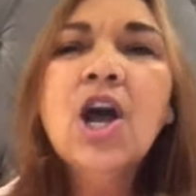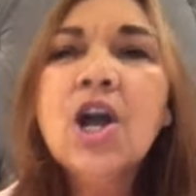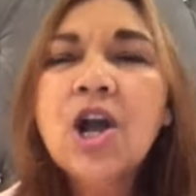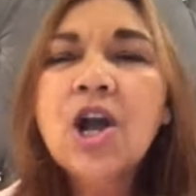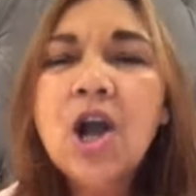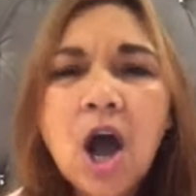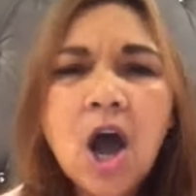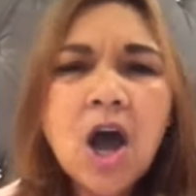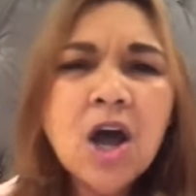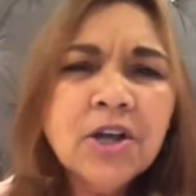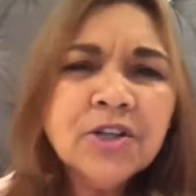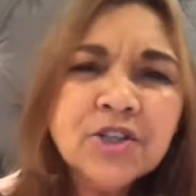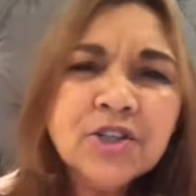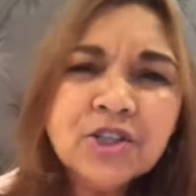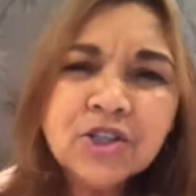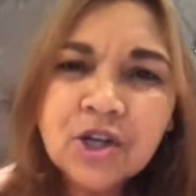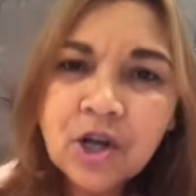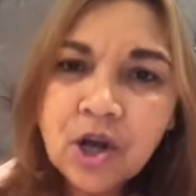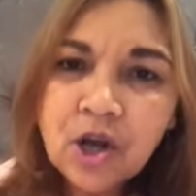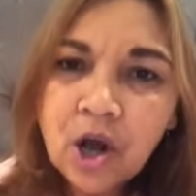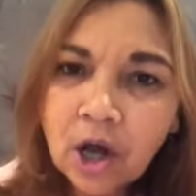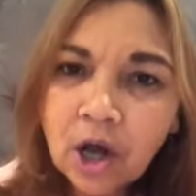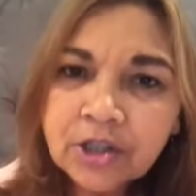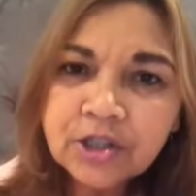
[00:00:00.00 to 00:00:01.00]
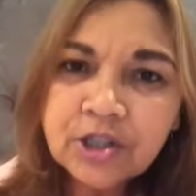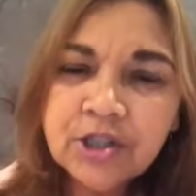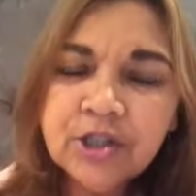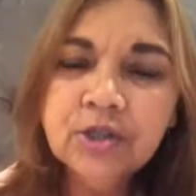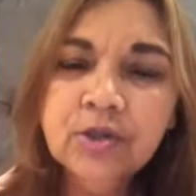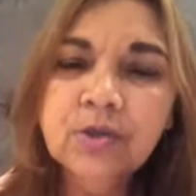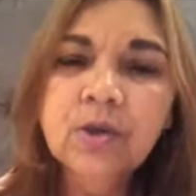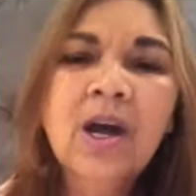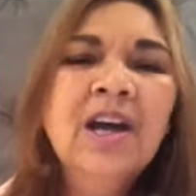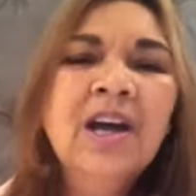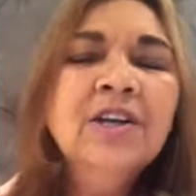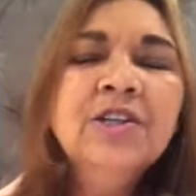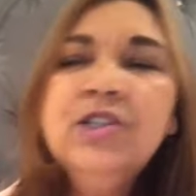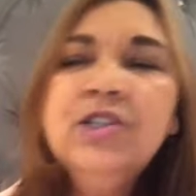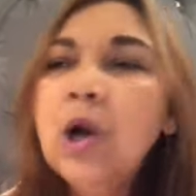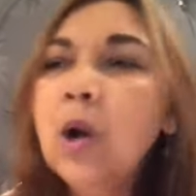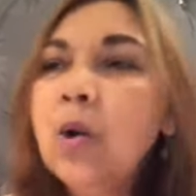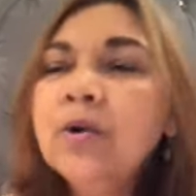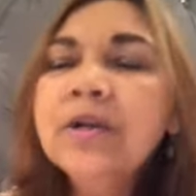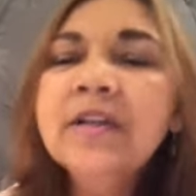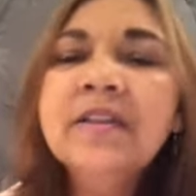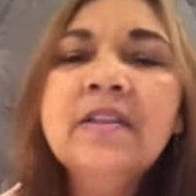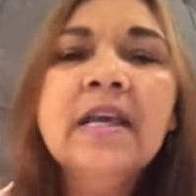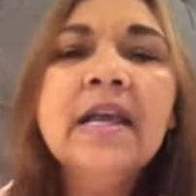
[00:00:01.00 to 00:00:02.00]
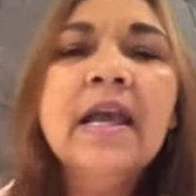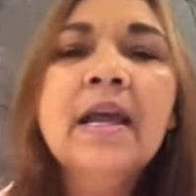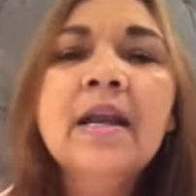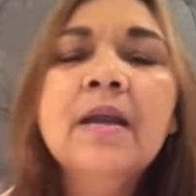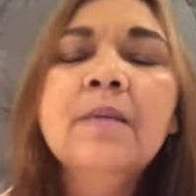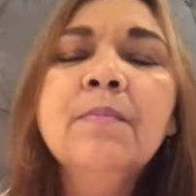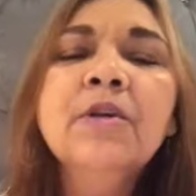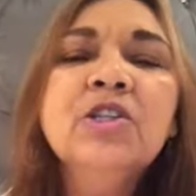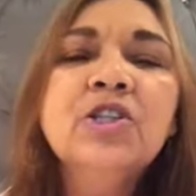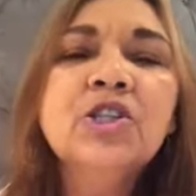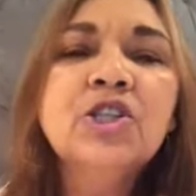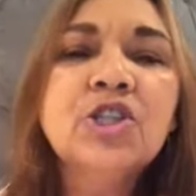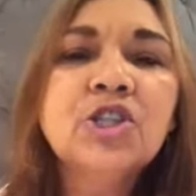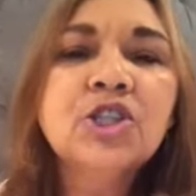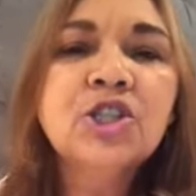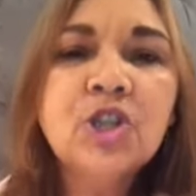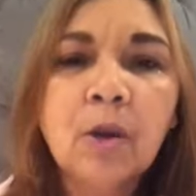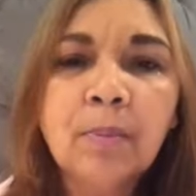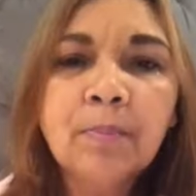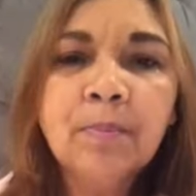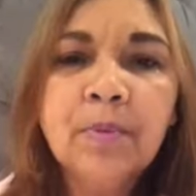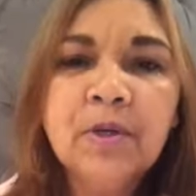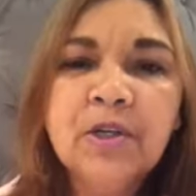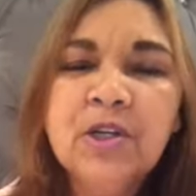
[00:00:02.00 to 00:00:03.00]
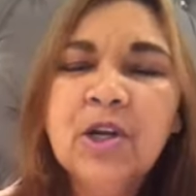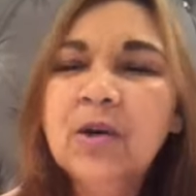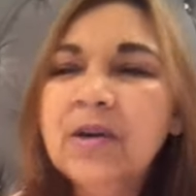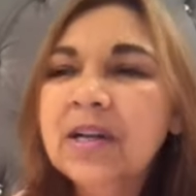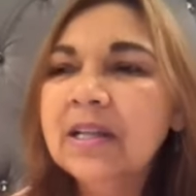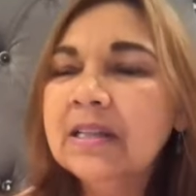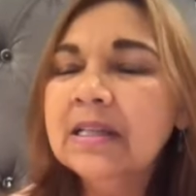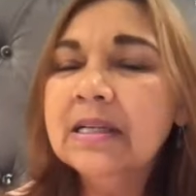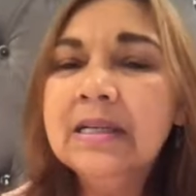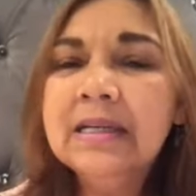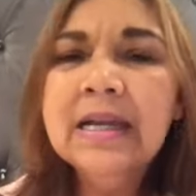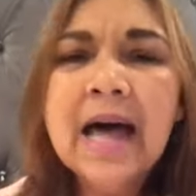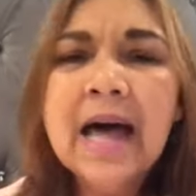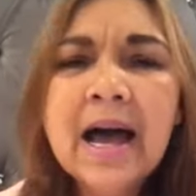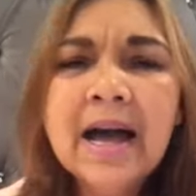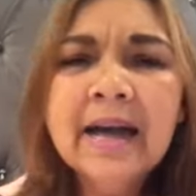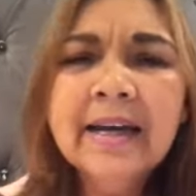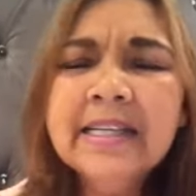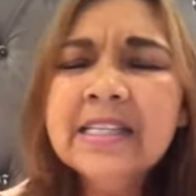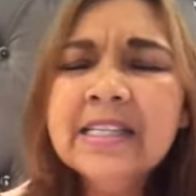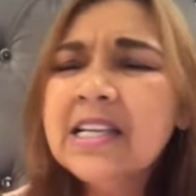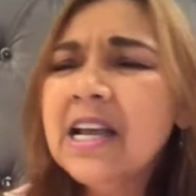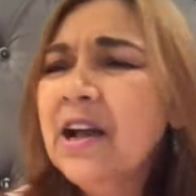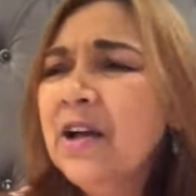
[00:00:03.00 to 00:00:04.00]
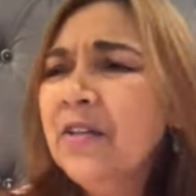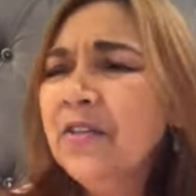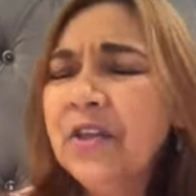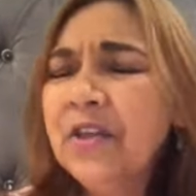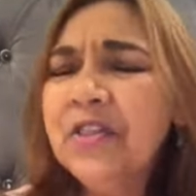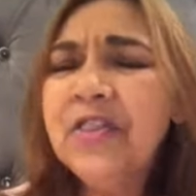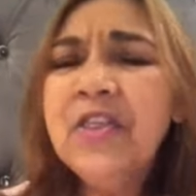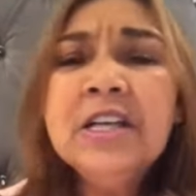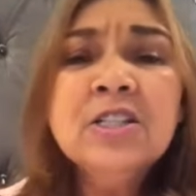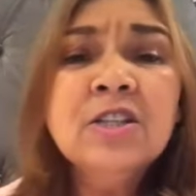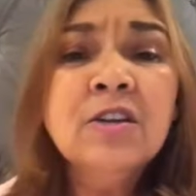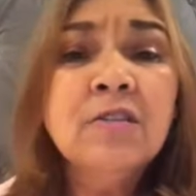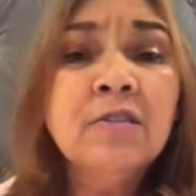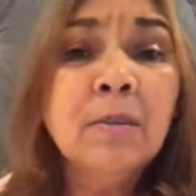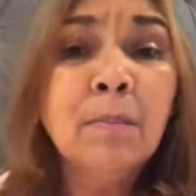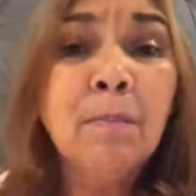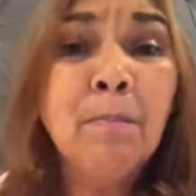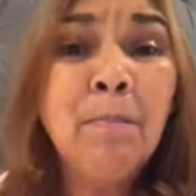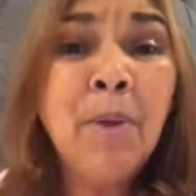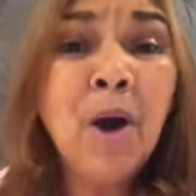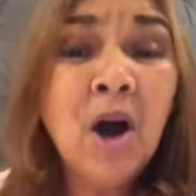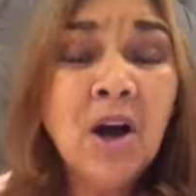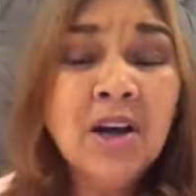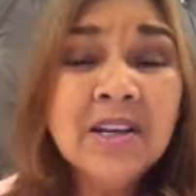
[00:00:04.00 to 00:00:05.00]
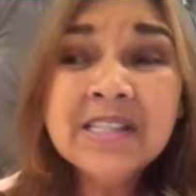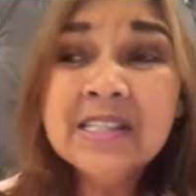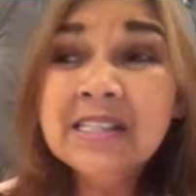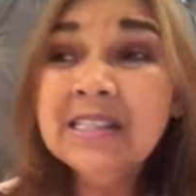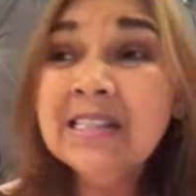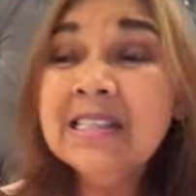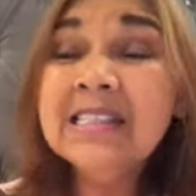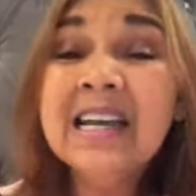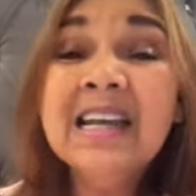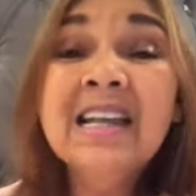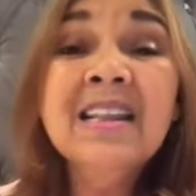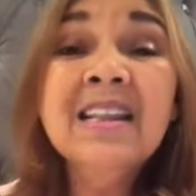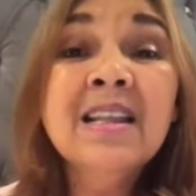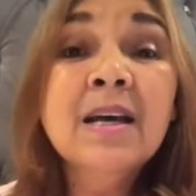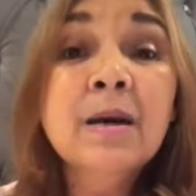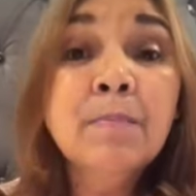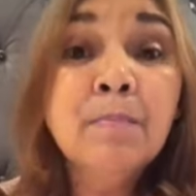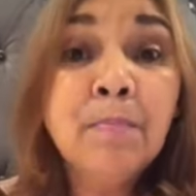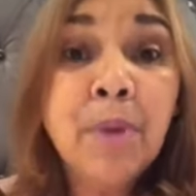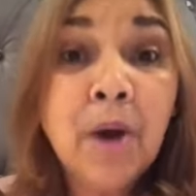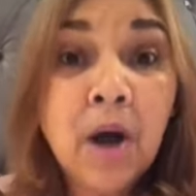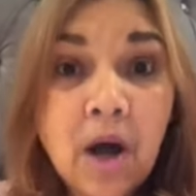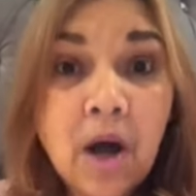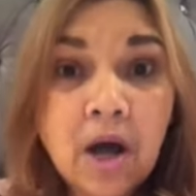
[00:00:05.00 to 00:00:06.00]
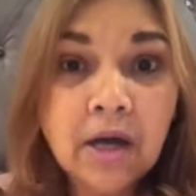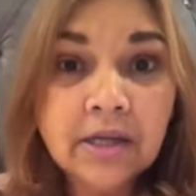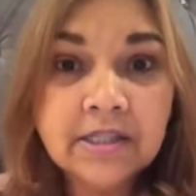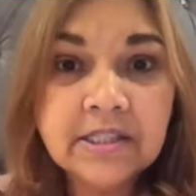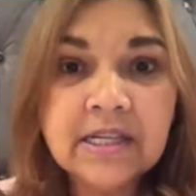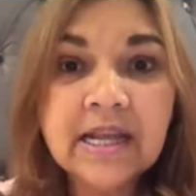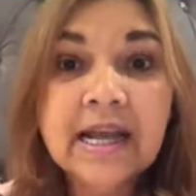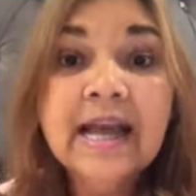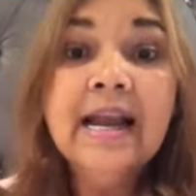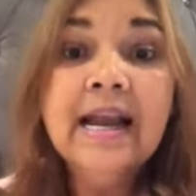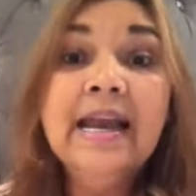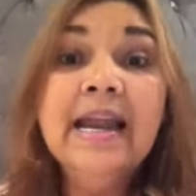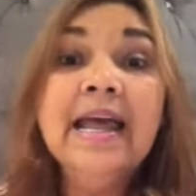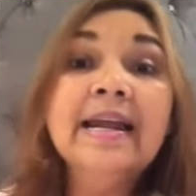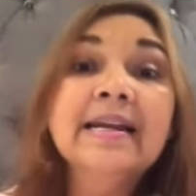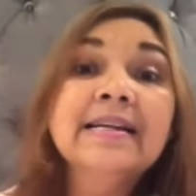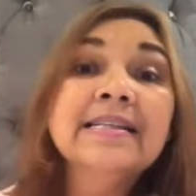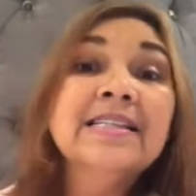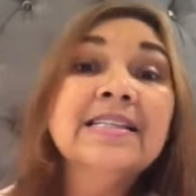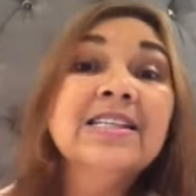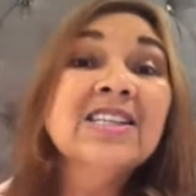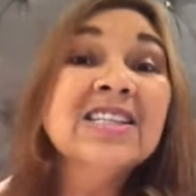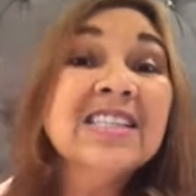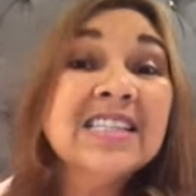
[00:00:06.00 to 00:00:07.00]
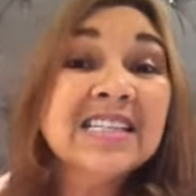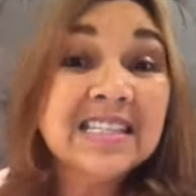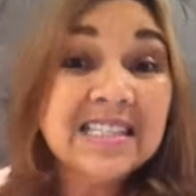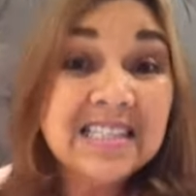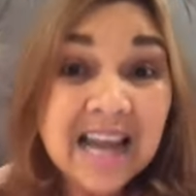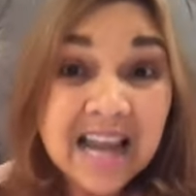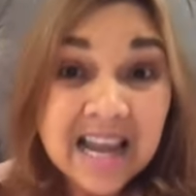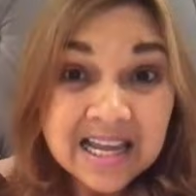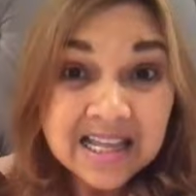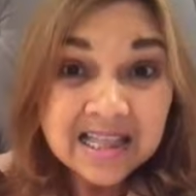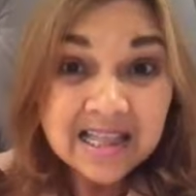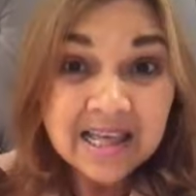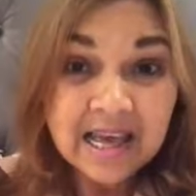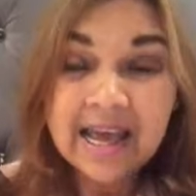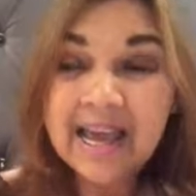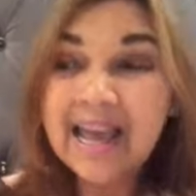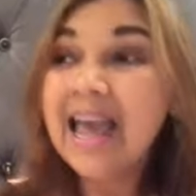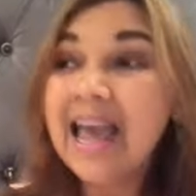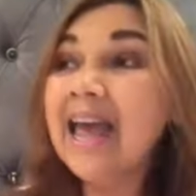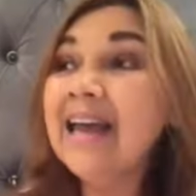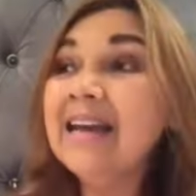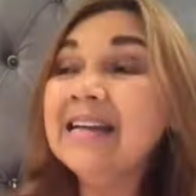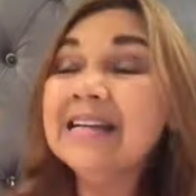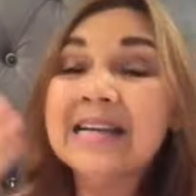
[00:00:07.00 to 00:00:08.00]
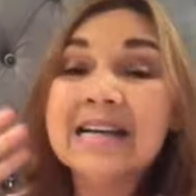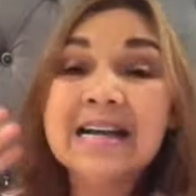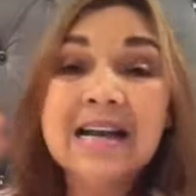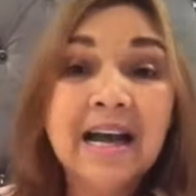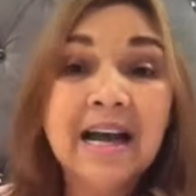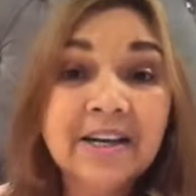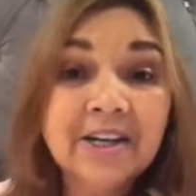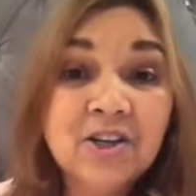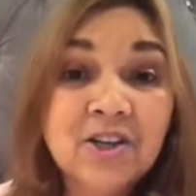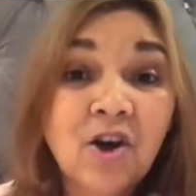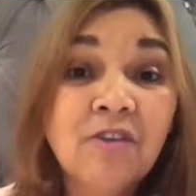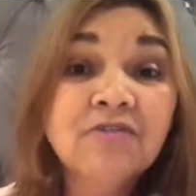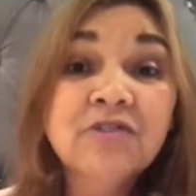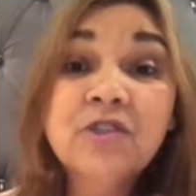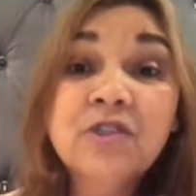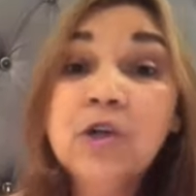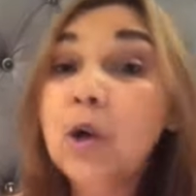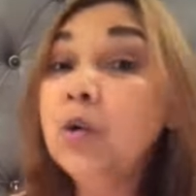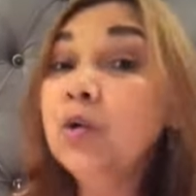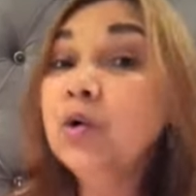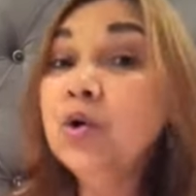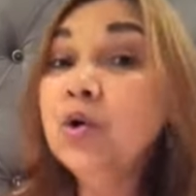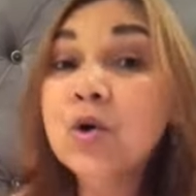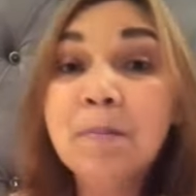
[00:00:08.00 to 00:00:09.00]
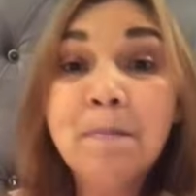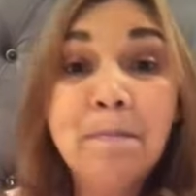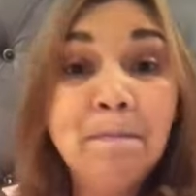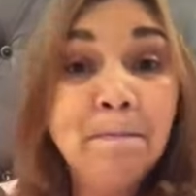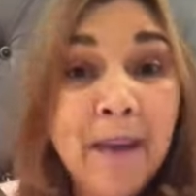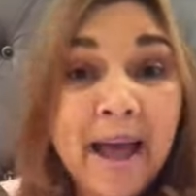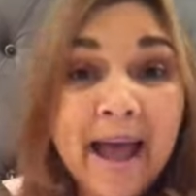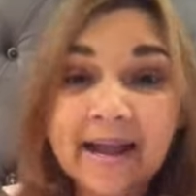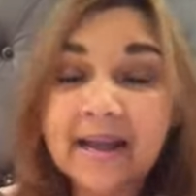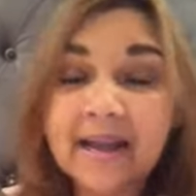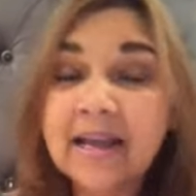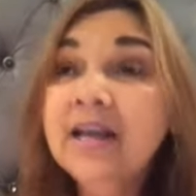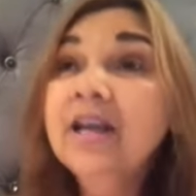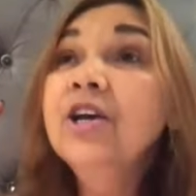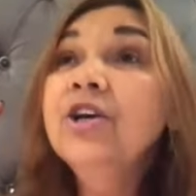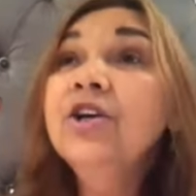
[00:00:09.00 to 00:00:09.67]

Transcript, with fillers: God's got you. Don't let the enemy stop you. Don't let the lies, the things of the past is in the past. Let it just stay there and cut it off. Don't look back.